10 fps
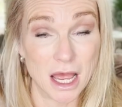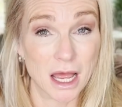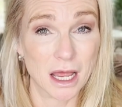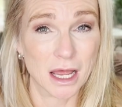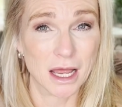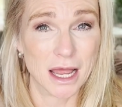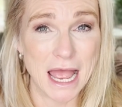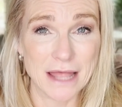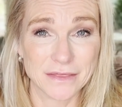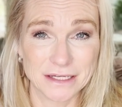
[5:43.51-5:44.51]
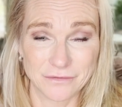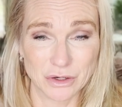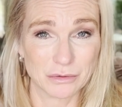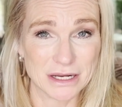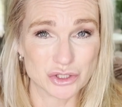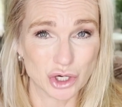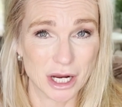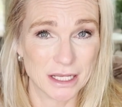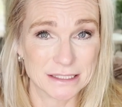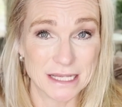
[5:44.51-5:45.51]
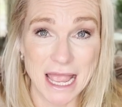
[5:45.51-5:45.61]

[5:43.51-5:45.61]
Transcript: at the different restaurants,